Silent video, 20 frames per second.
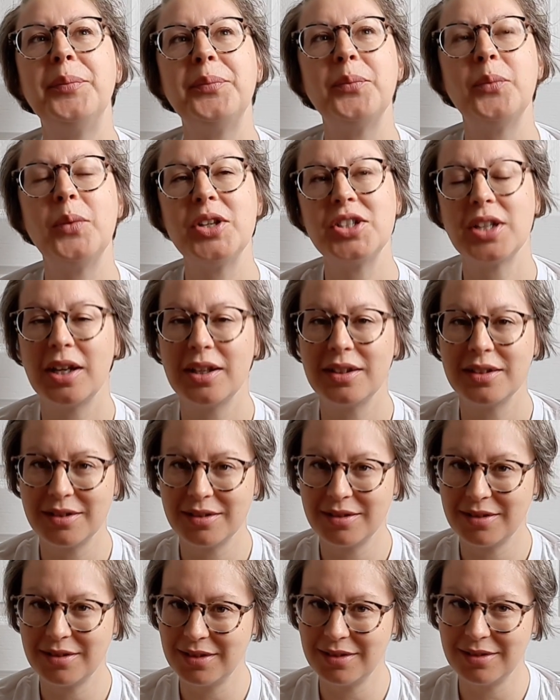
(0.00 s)
which it
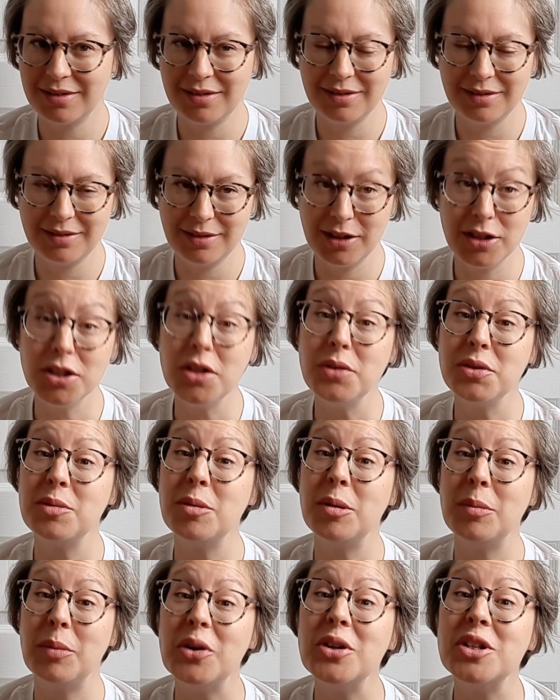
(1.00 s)
used
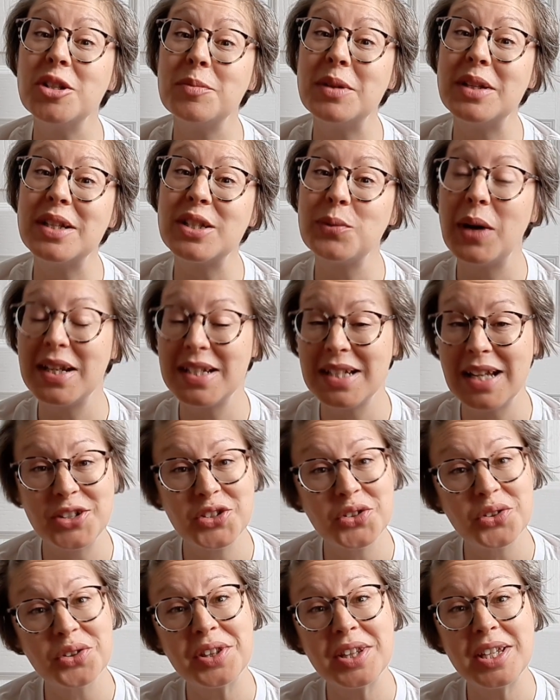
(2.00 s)
to be my husband's sweater. I
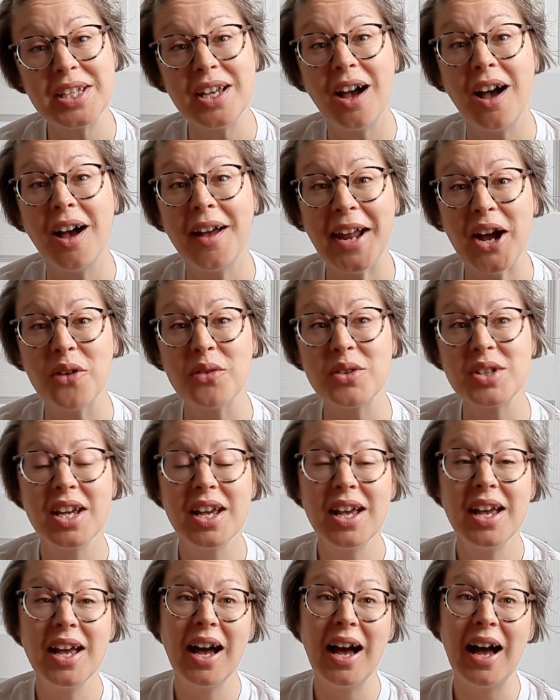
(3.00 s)
took the yarn out,
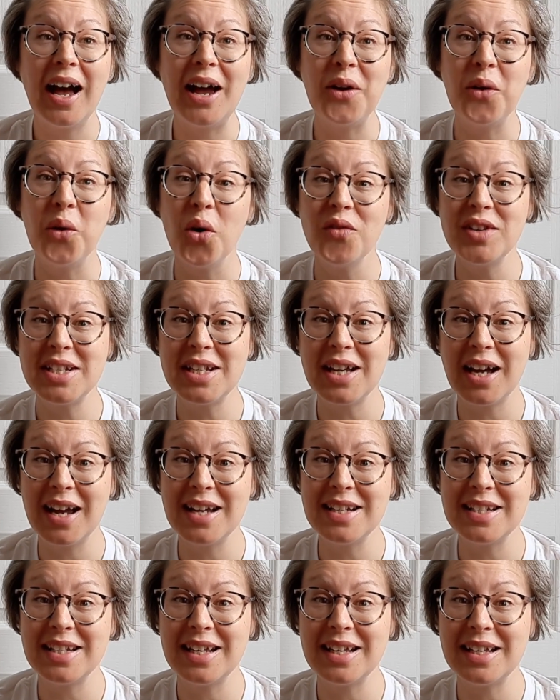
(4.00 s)
I over
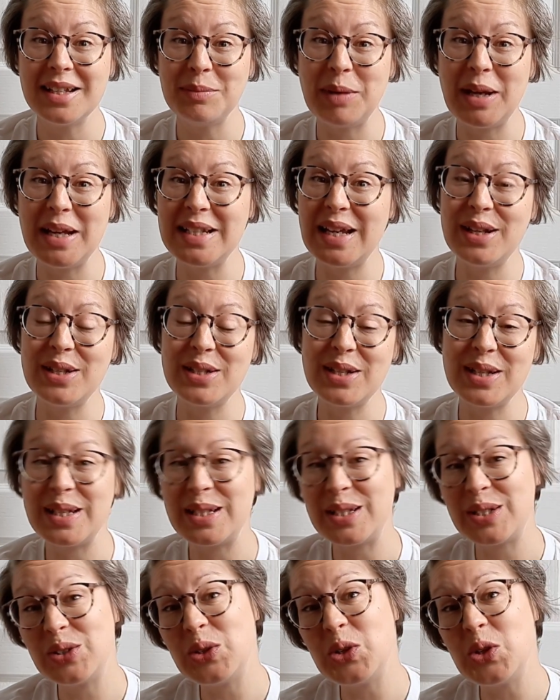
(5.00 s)
dyed it and made it into
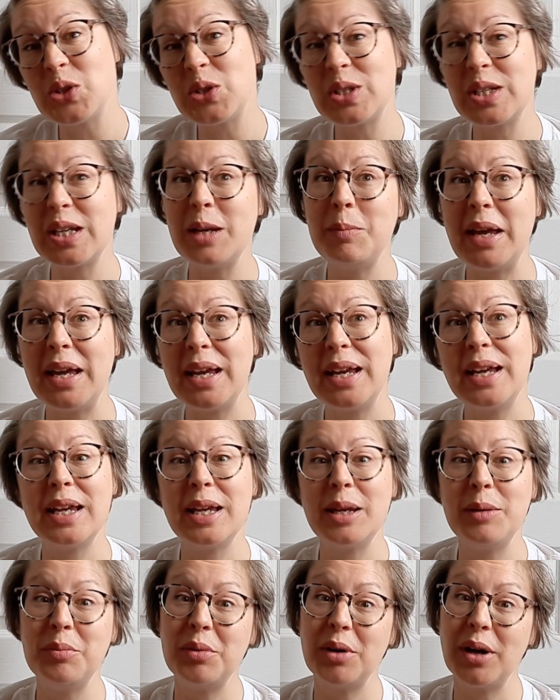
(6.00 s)
this dusky
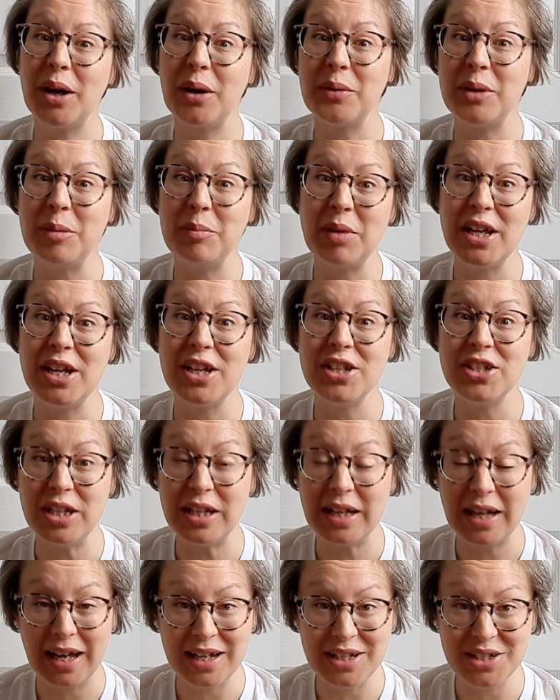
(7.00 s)
pinky browny beigey
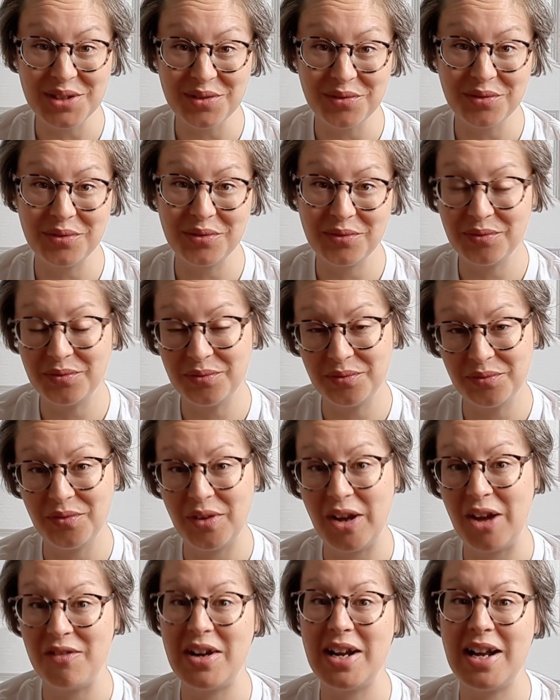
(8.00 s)
kind of
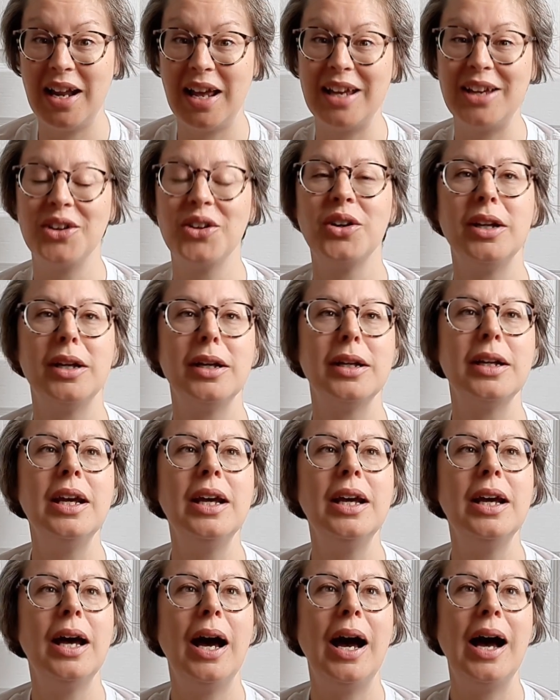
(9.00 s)
very light colour,
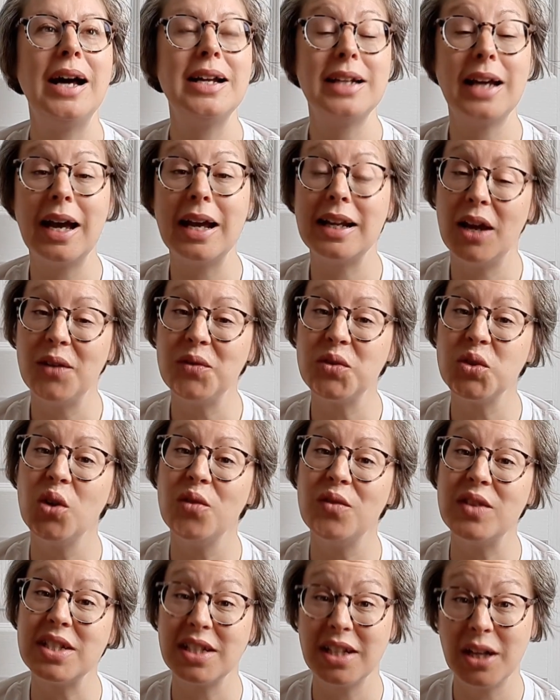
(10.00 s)
and I had
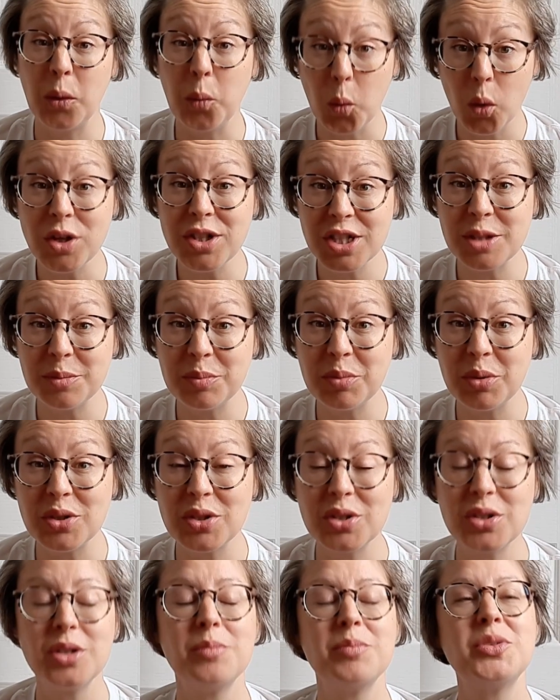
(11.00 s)
leftovers and I wanted to put
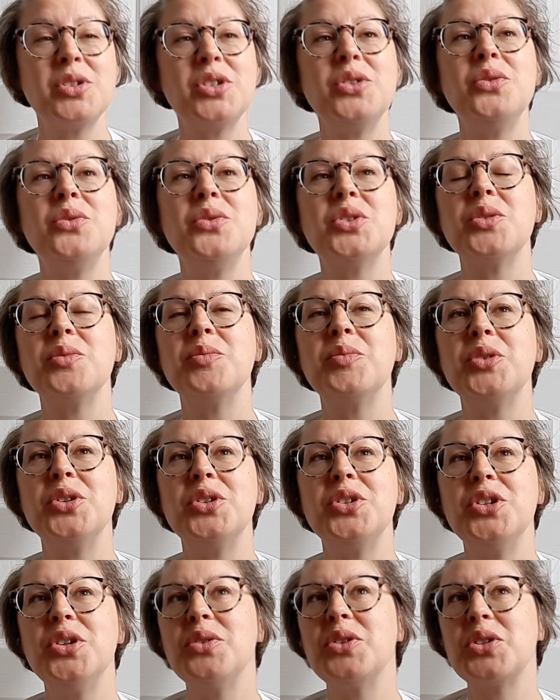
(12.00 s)
them to some
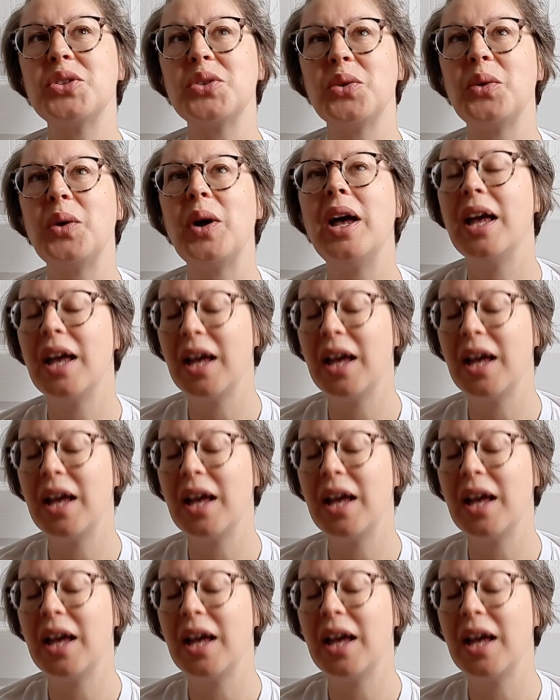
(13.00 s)
good use, so